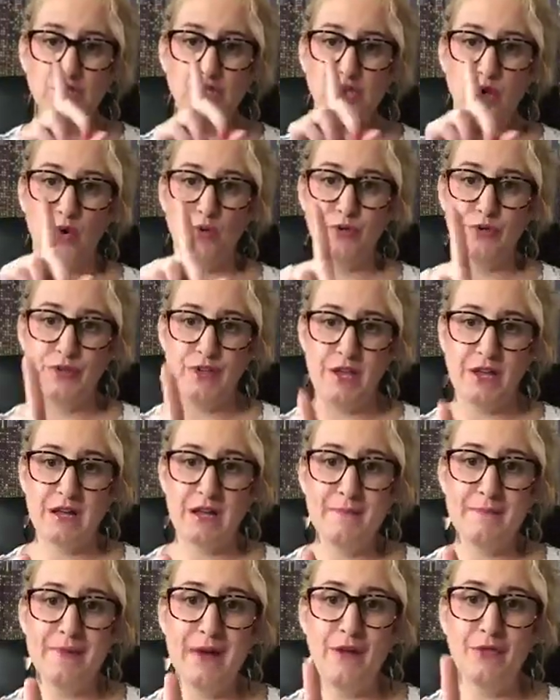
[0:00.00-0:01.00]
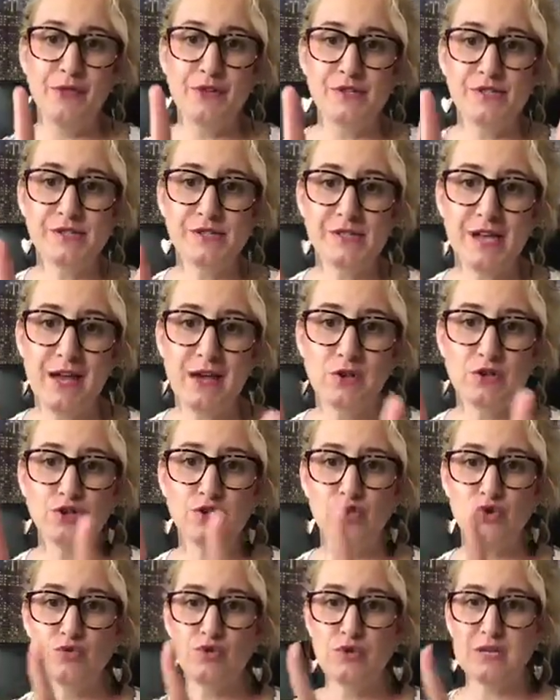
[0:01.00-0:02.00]
Don't think about the sales
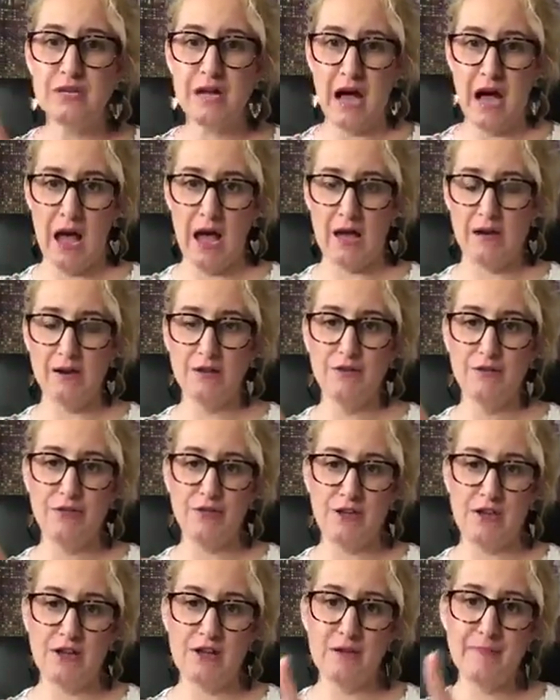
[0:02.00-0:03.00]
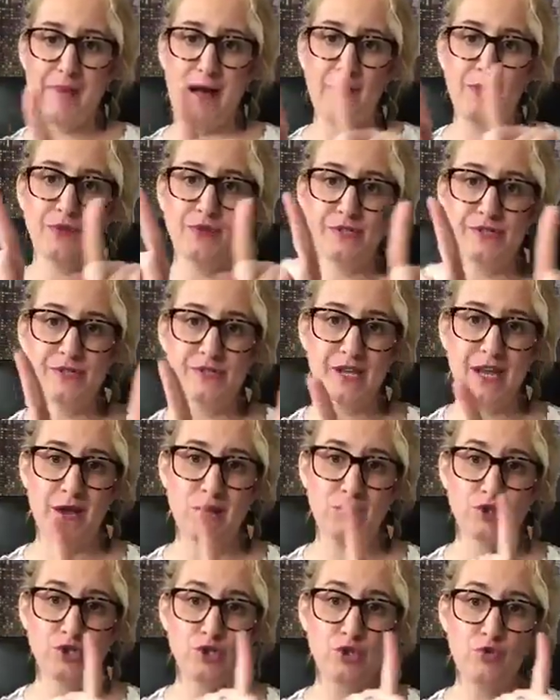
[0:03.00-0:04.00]
you got. Think about the
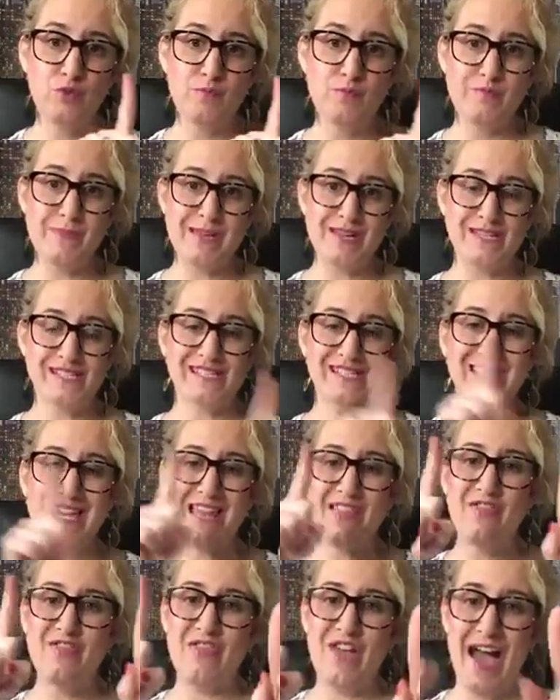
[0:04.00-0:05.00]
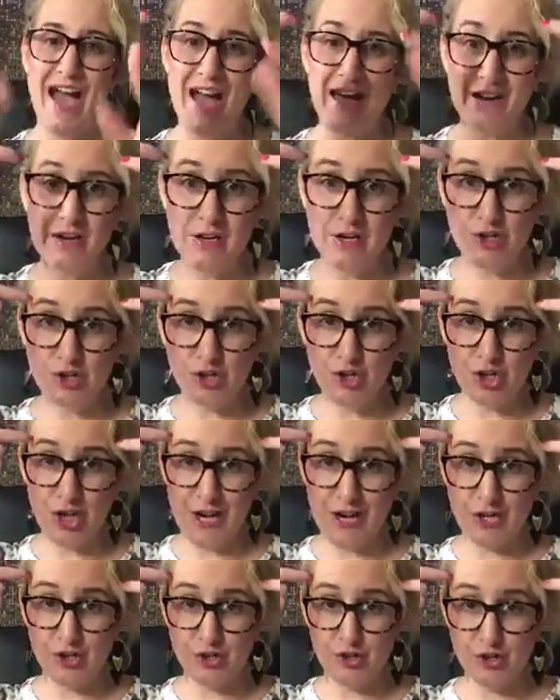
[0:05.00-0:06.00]
sales you missed. That
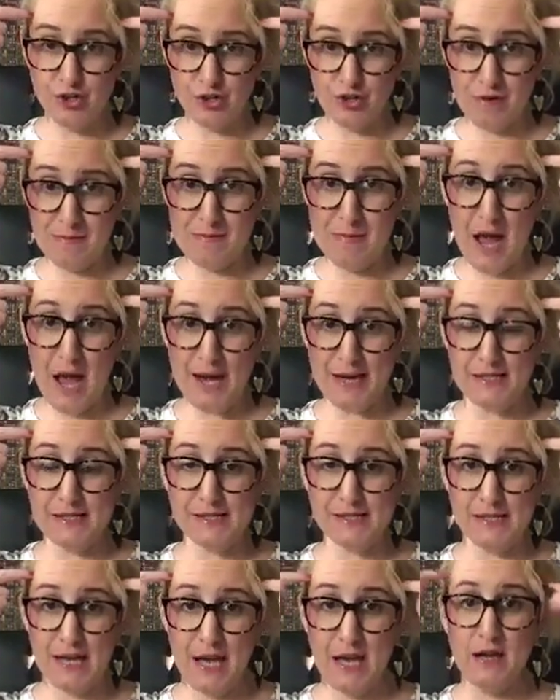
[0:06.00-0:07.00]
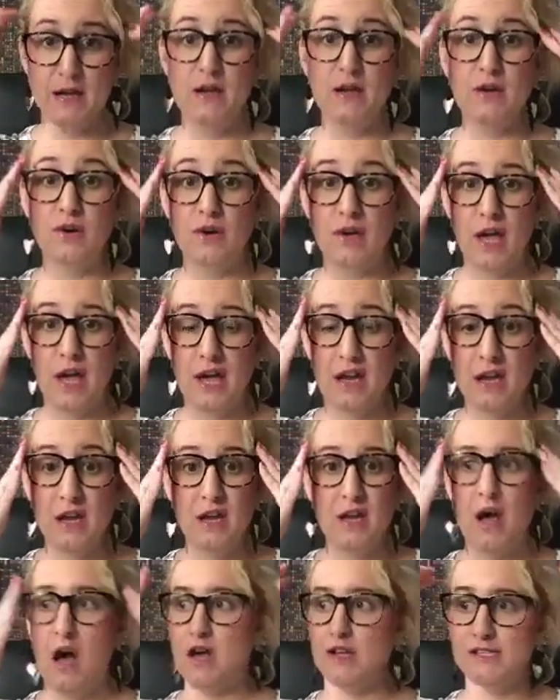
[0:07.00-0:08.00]
changes your mindset, okay?
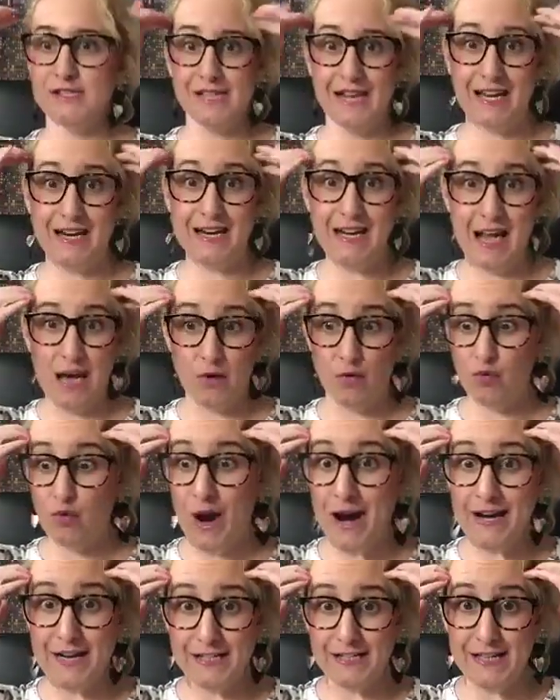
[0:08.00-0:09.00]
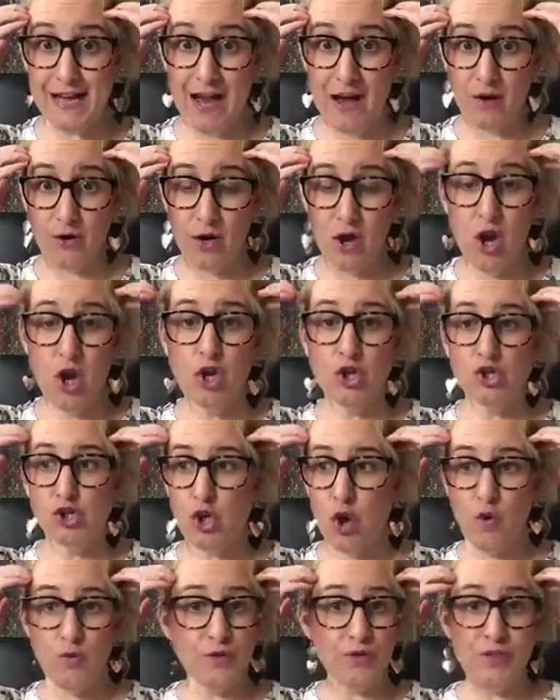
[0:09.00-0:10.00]
I'll say it again. Write it down.
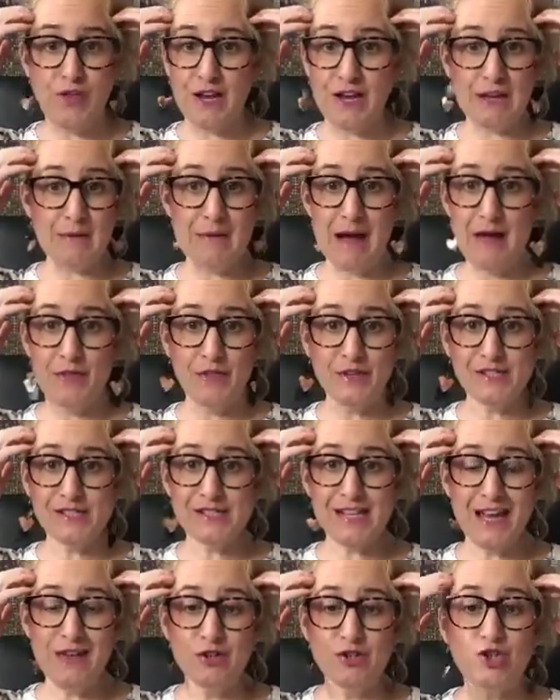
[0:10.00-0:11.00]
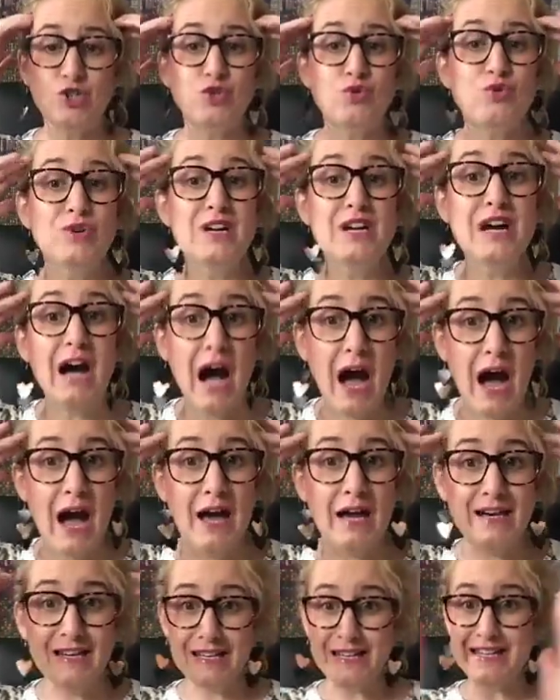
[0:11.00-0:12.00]
Don't think about the sales you
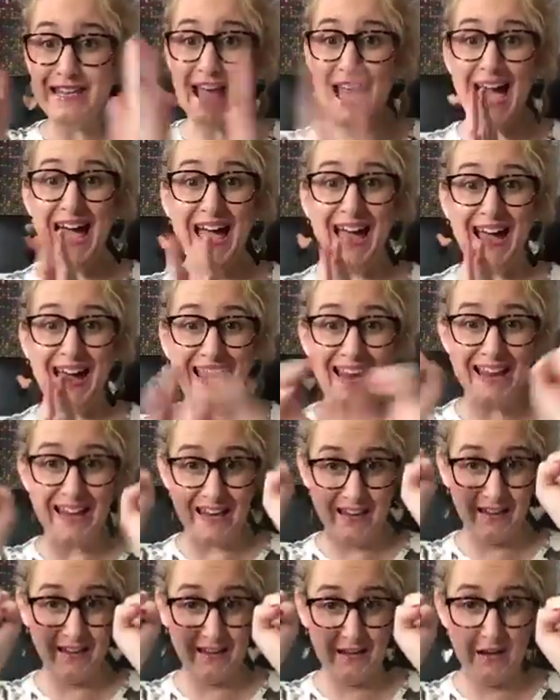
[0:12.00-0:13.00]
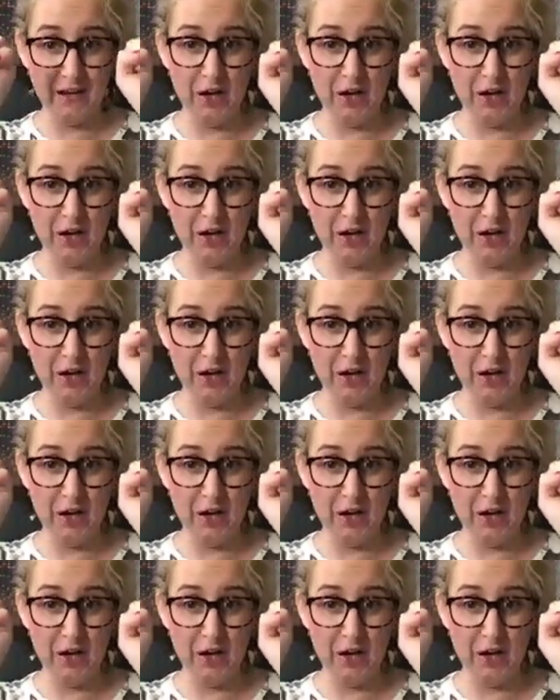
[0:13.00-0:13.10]
got. Yay!